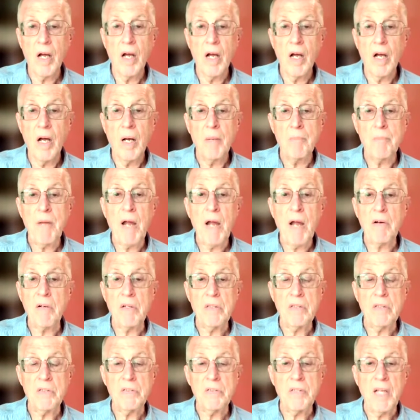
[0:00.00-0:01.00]
a
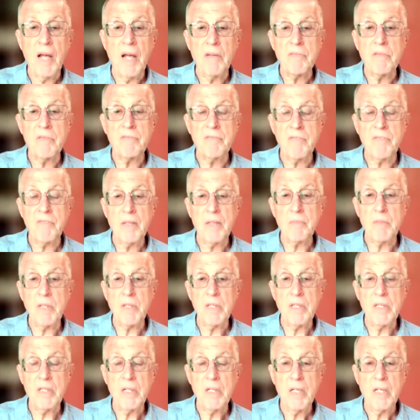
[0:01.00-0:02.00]
marriage, to have a
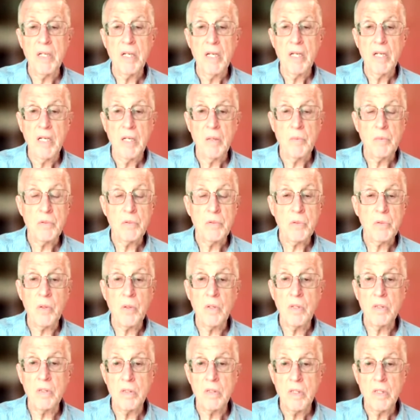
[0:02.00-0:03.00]
family. It was
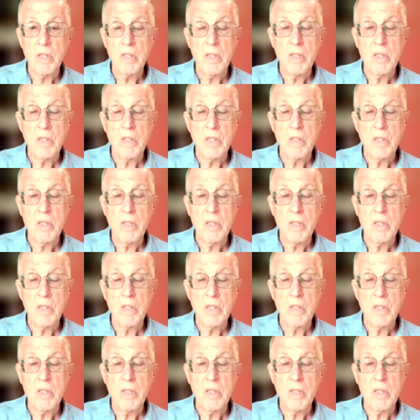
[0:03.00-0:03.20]
all